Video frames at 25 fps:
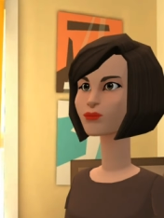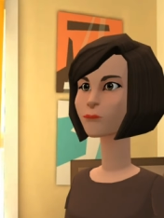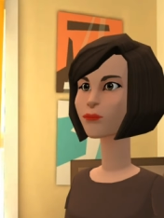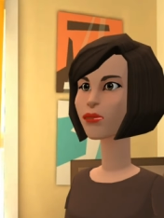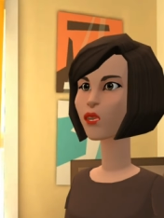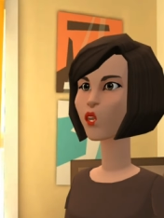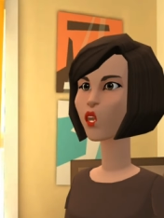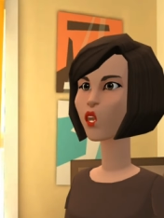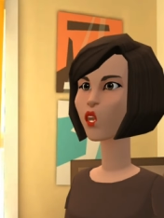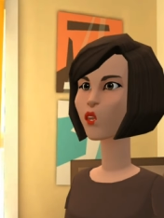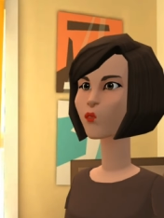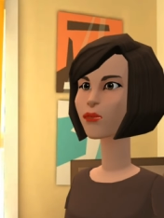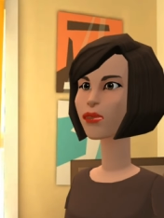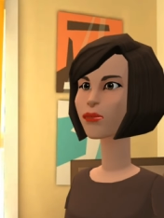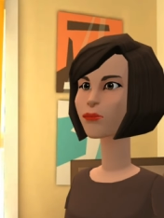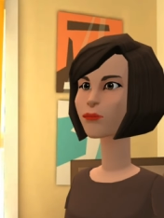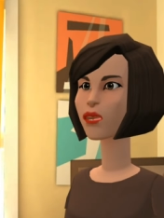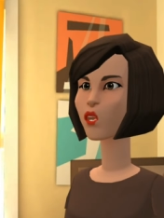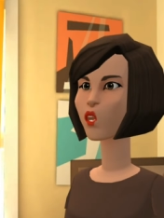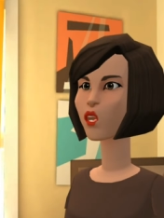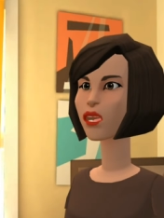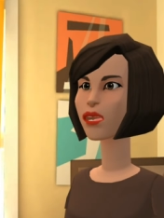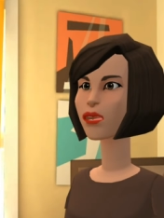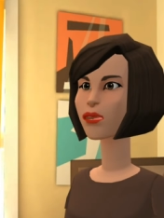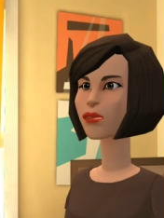The warm-up
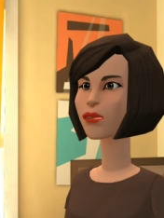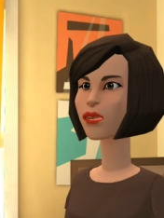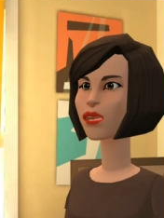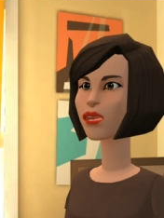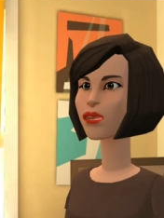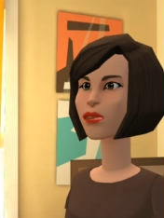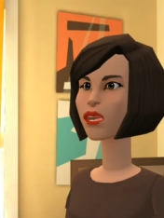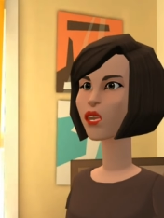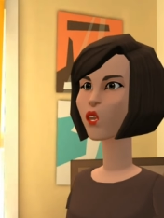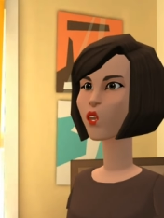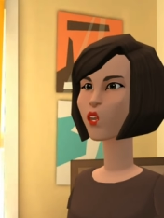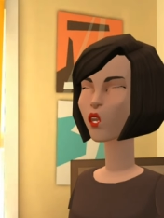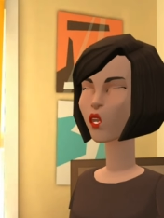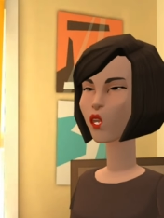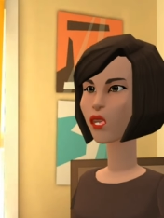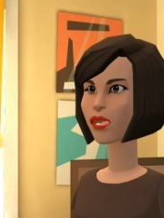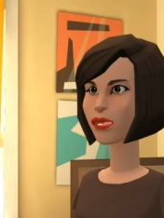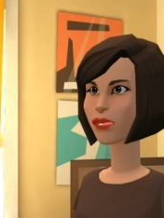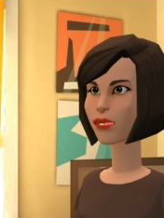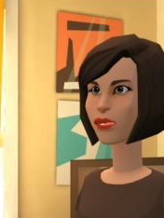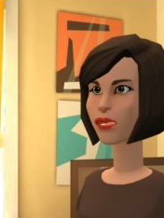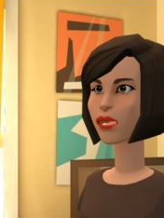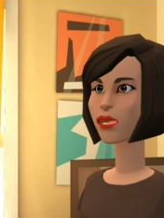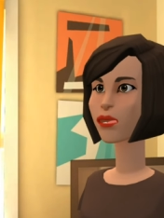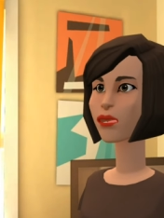questions are not
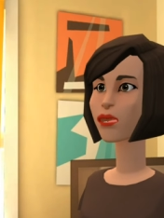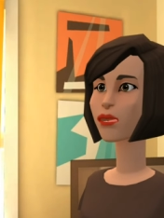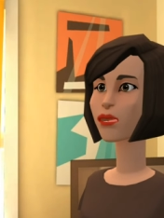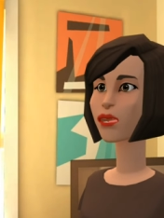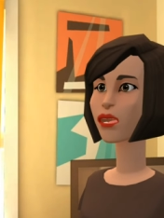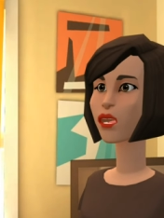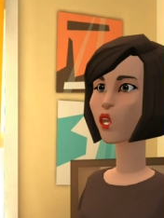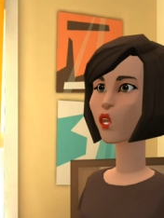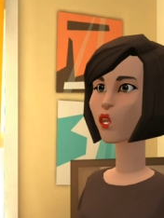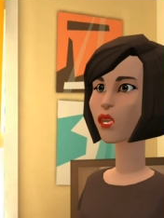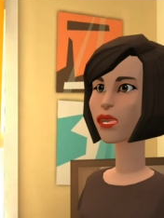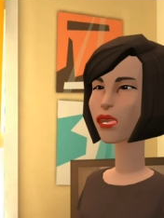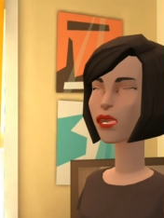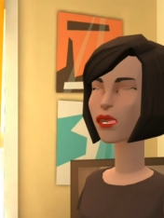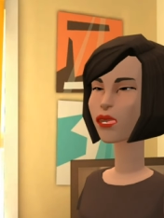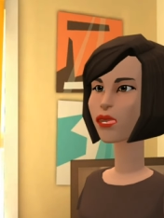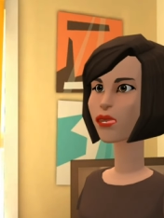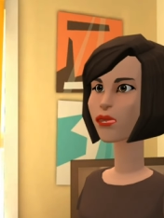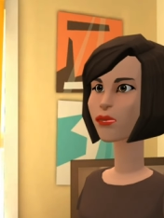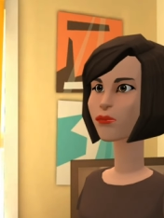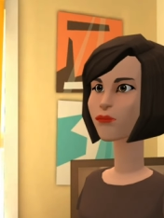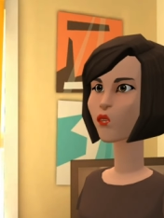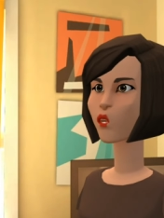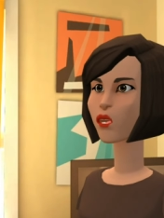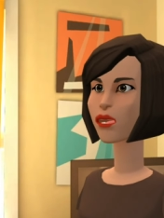assessed and are a
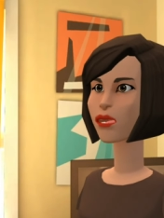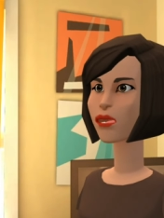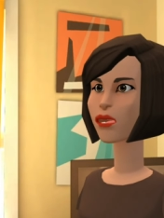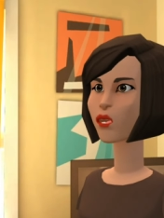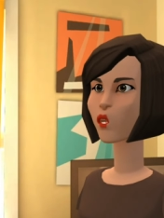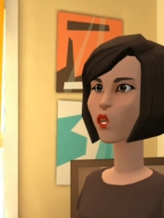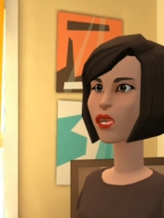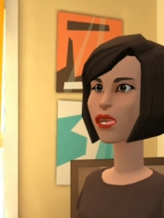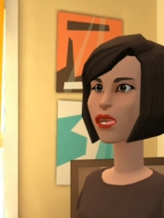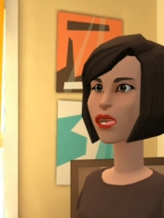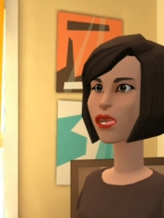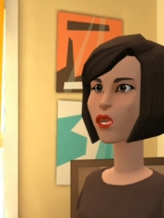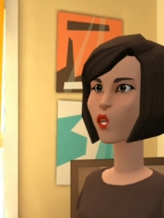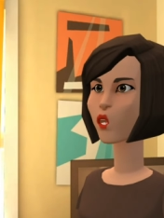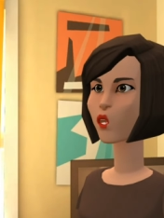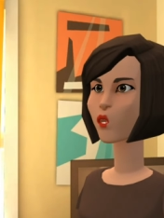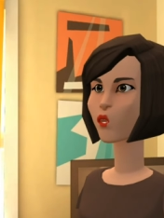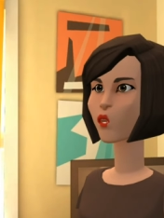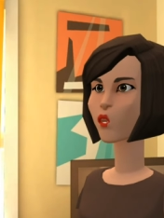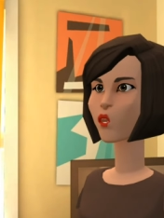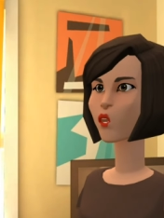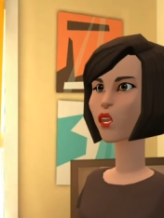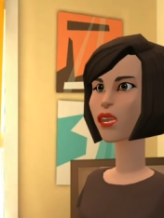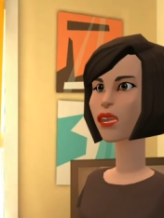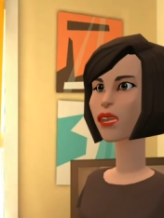chance for us to get
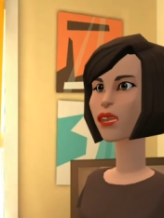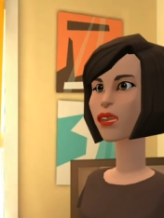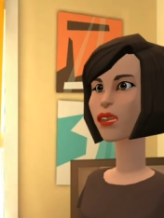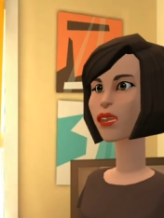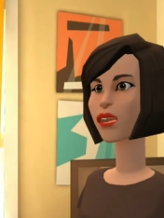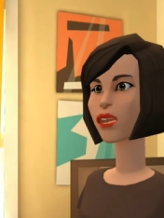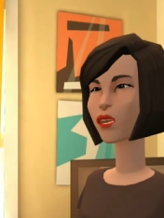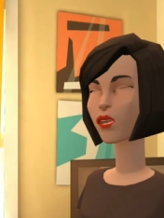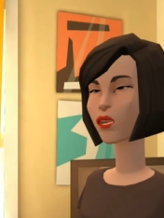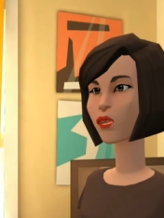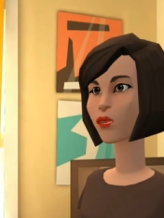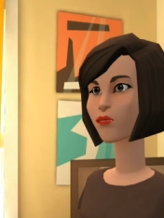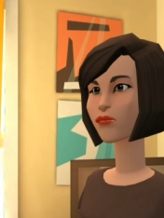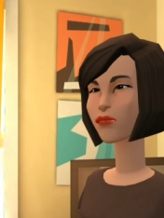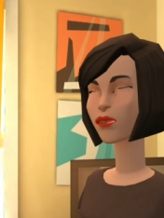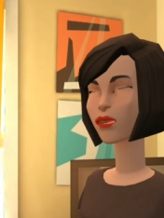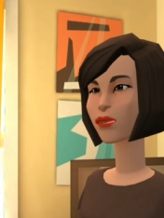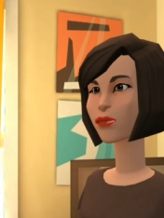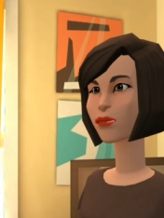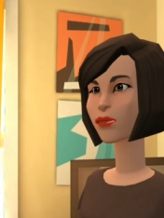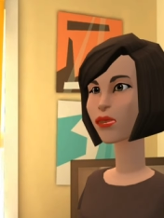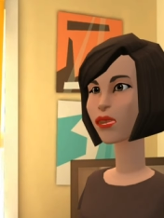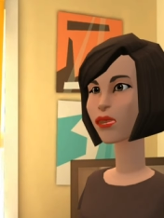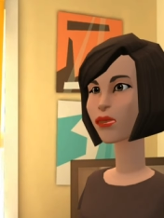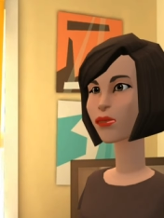used to each other's
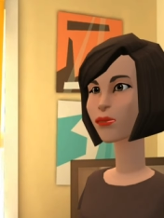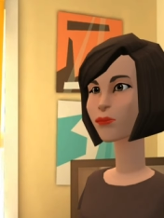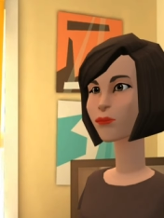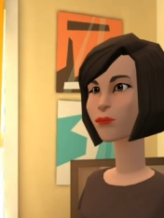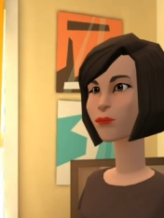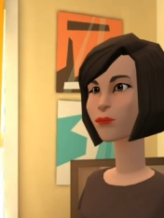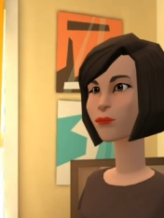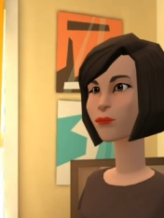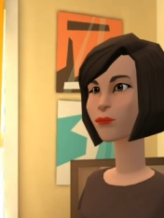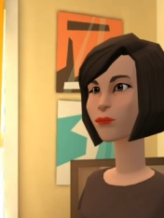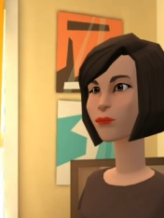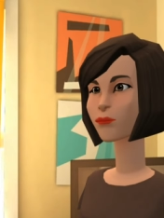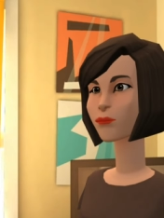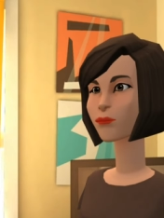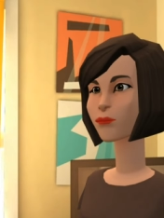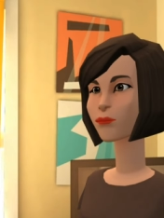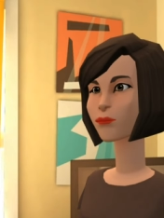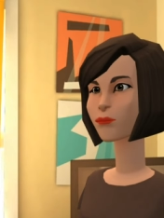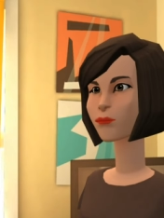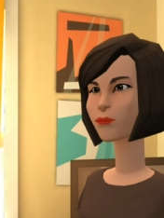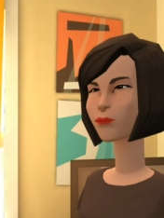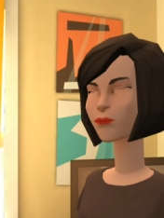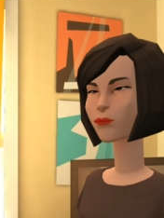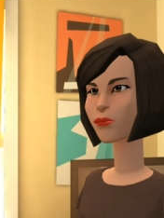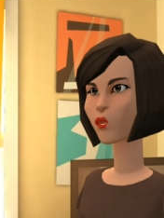voices.
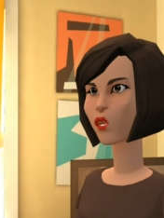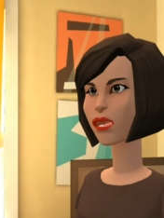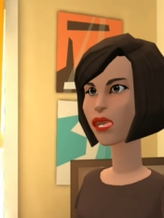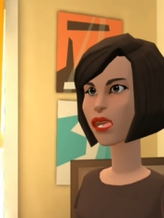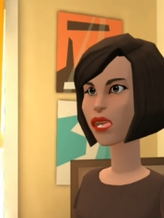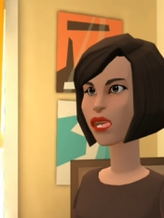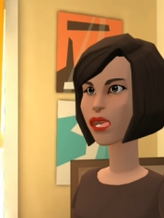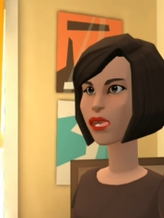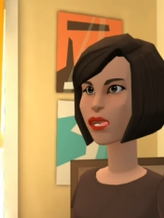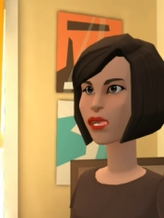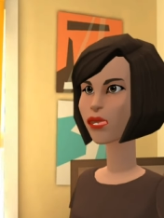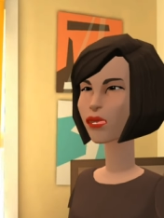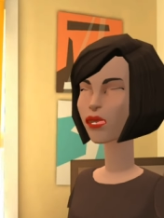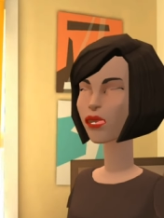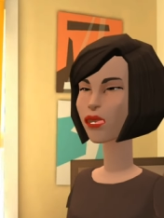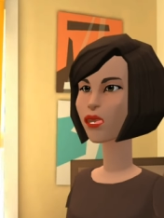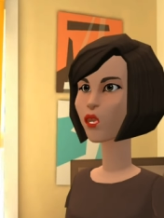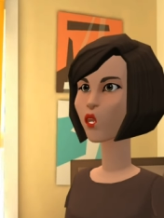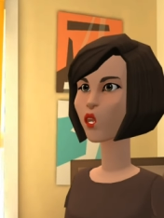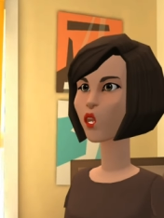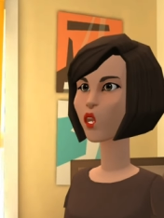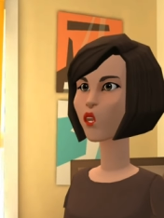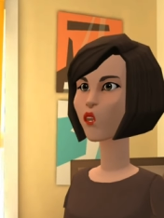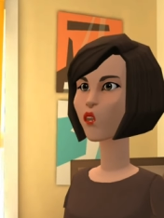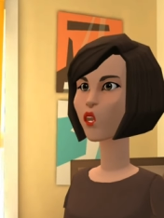We'll just
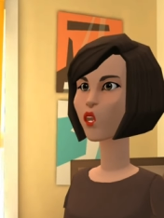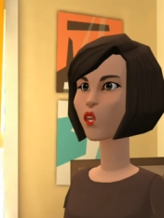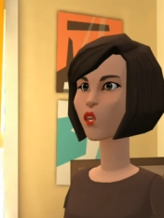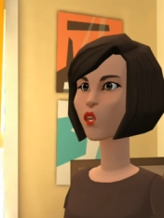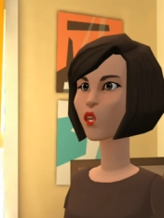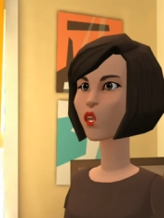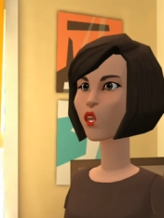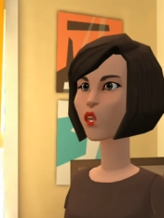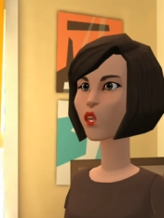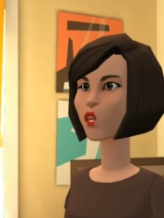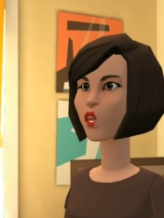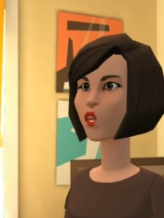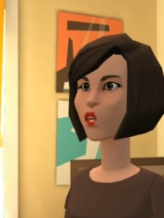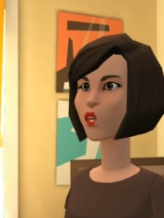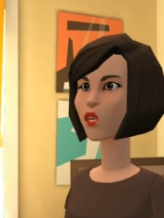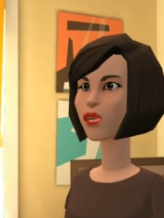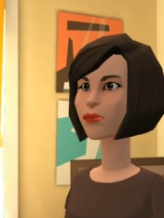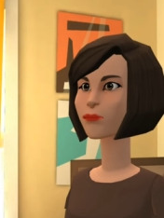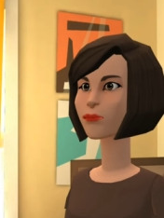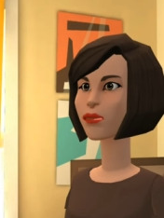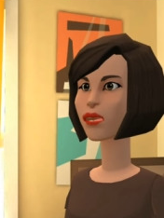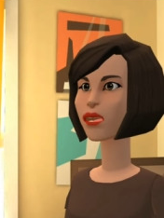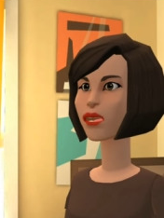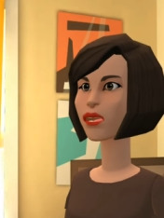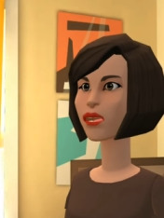talk for two to three
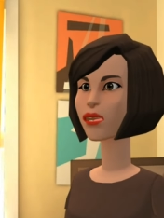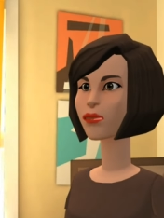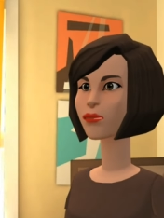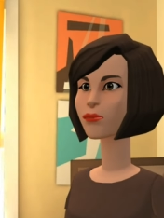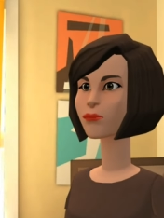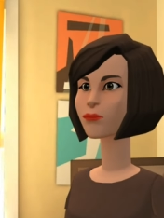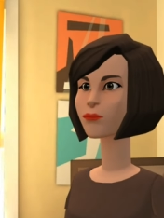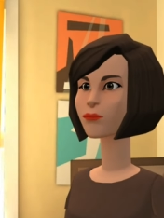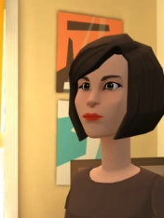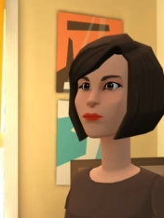minutes.